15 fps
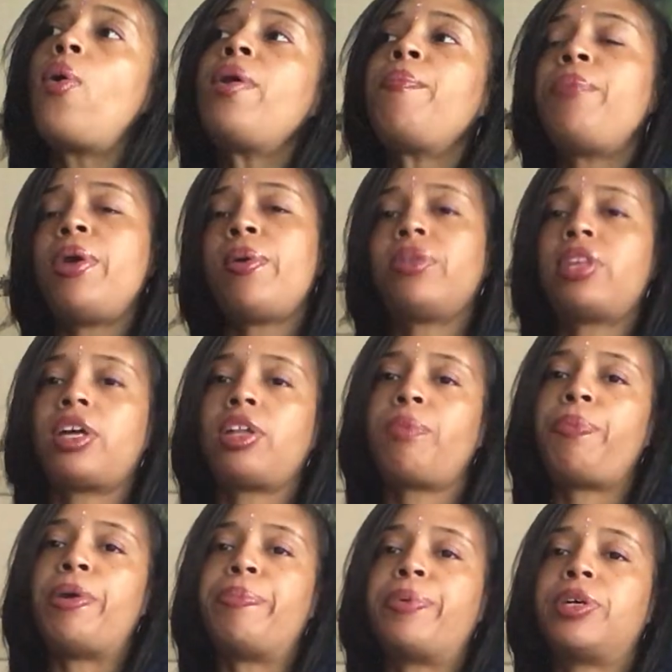and be with other
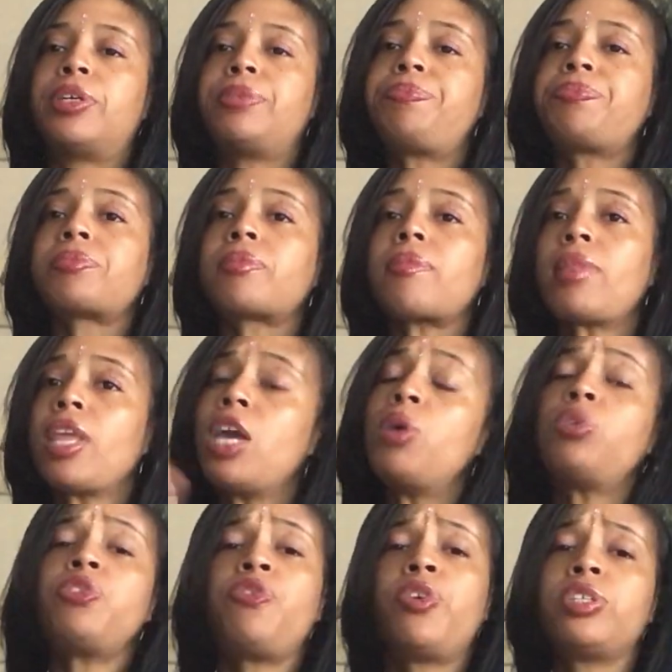people, it
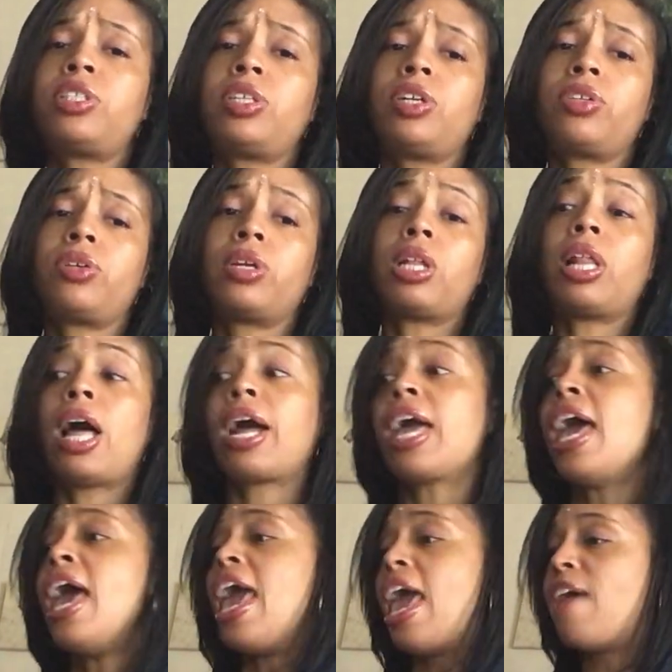was 14:03 on the clock,
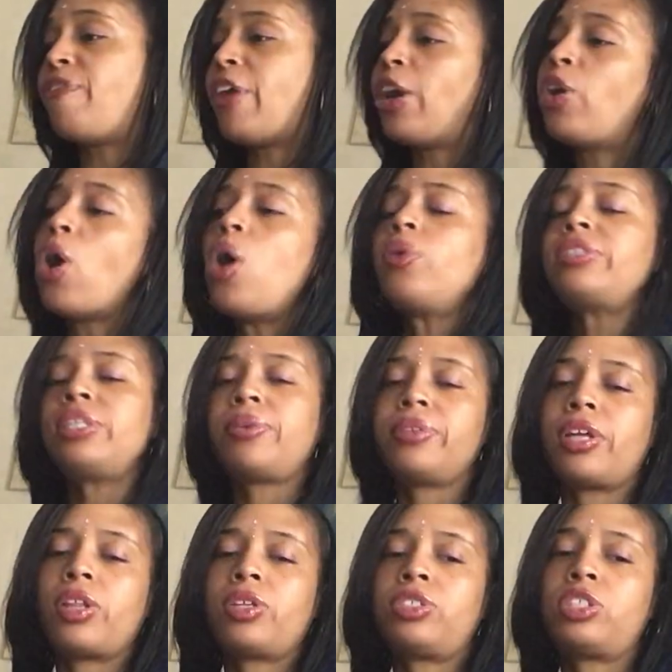if I go deal
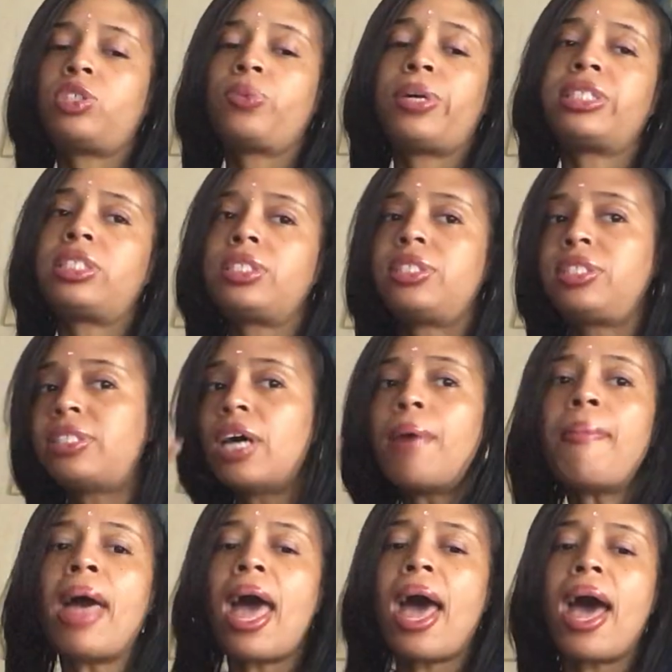with other situations,
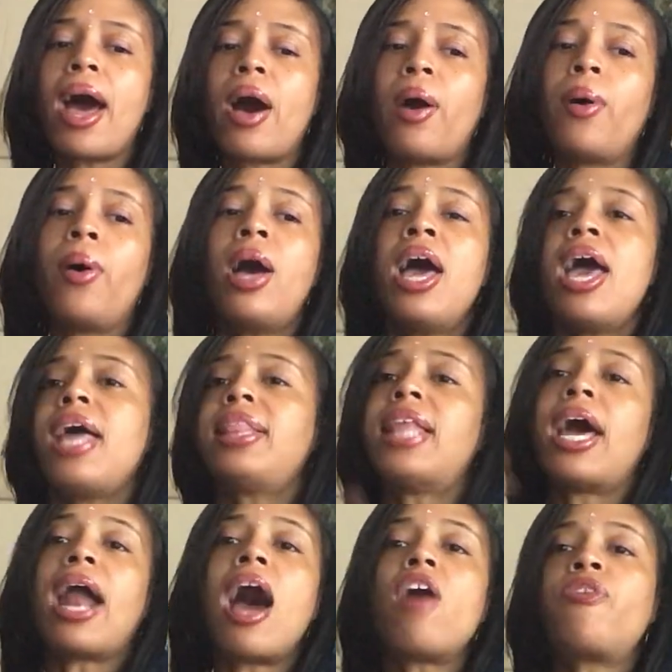somehow
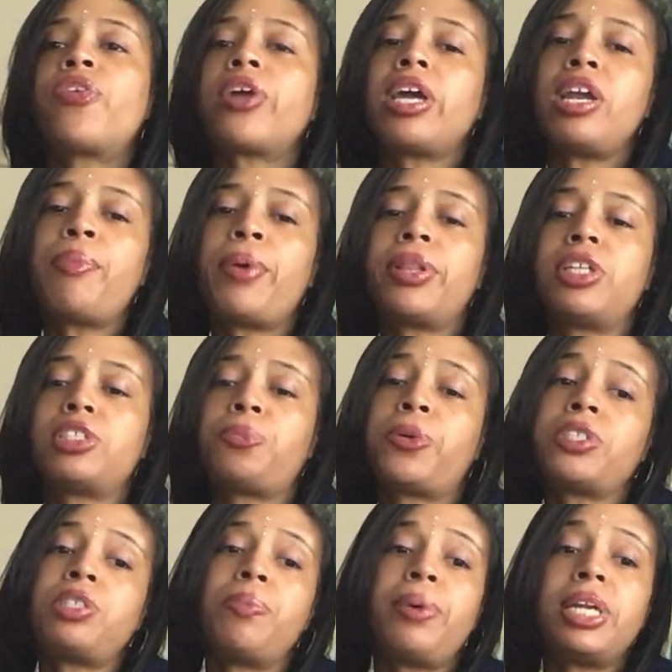that I'll forget about this
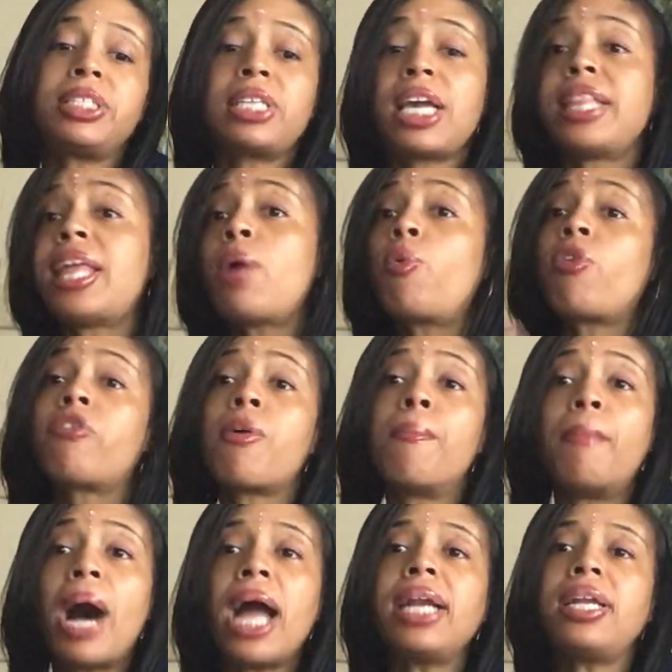person. But it's like they were
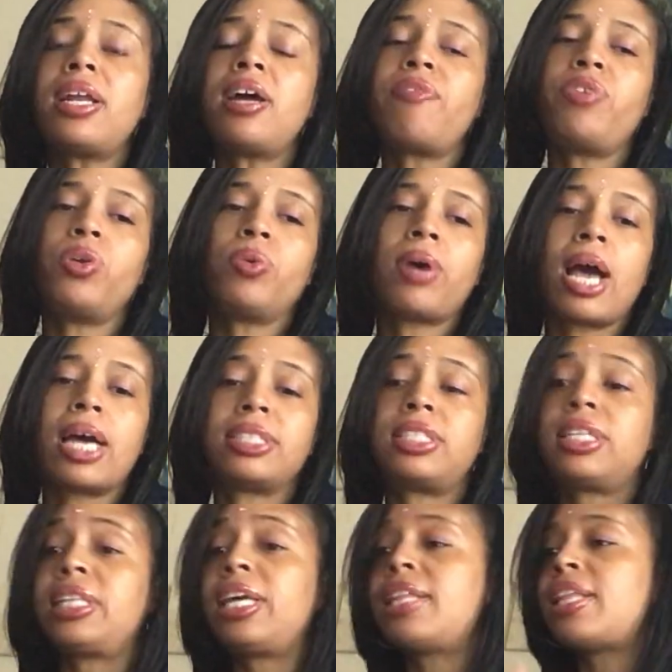reminded of you
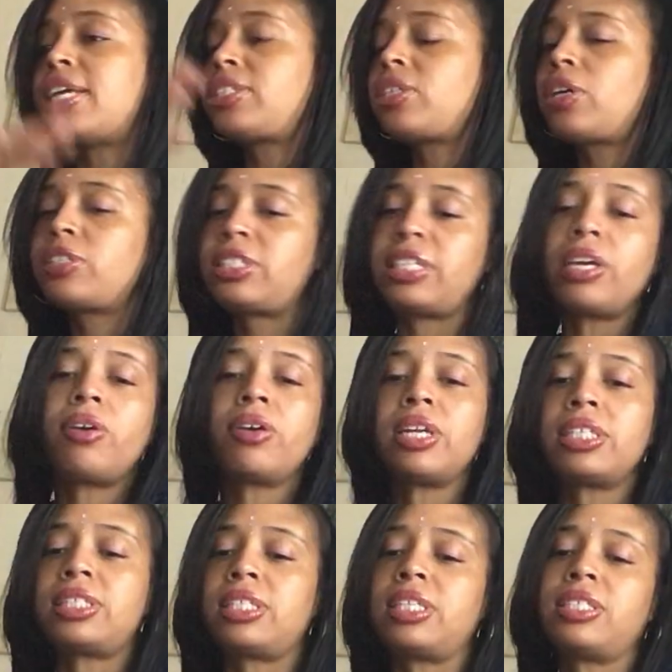constantly. They saw
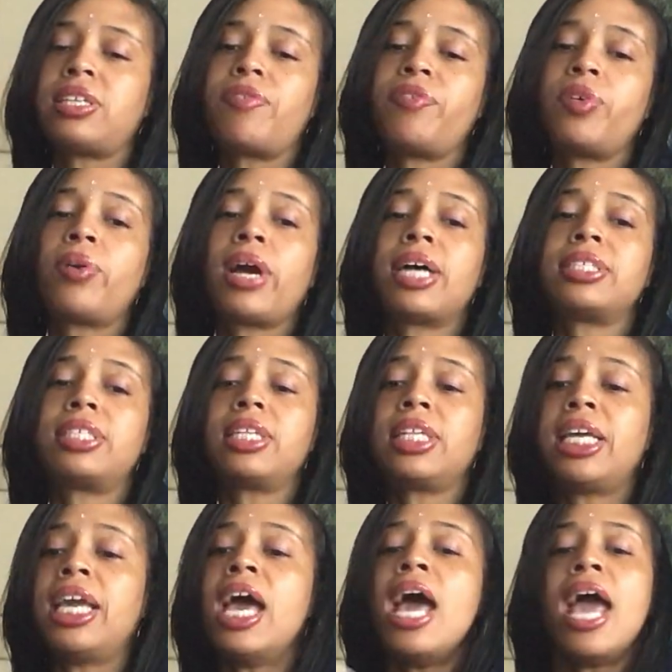synchronicities of you
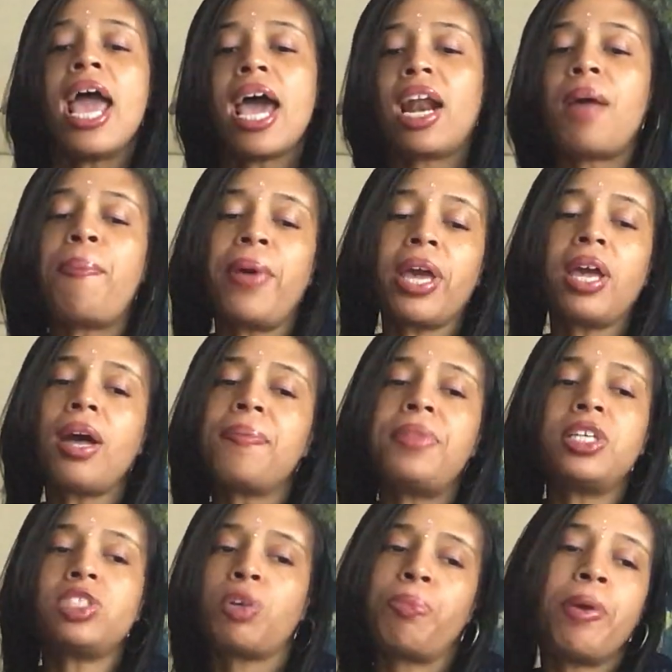constantly. And I'm picking up
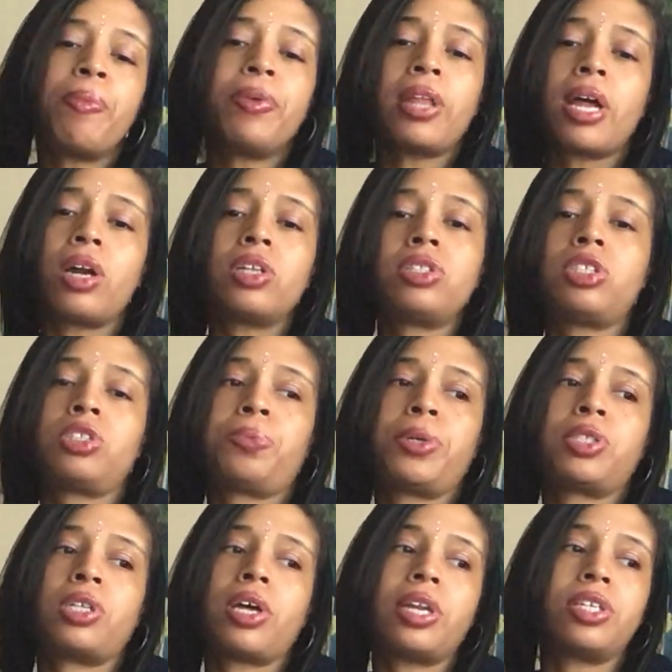these are people that are into
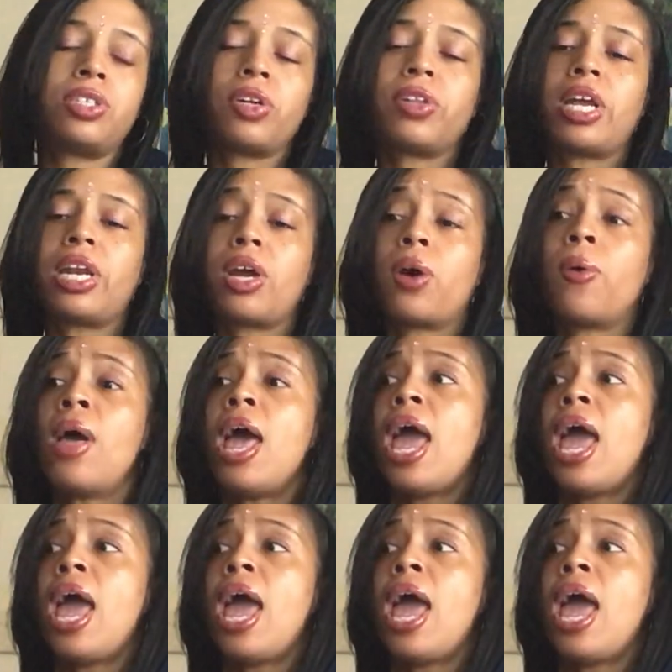spirituality, so they know.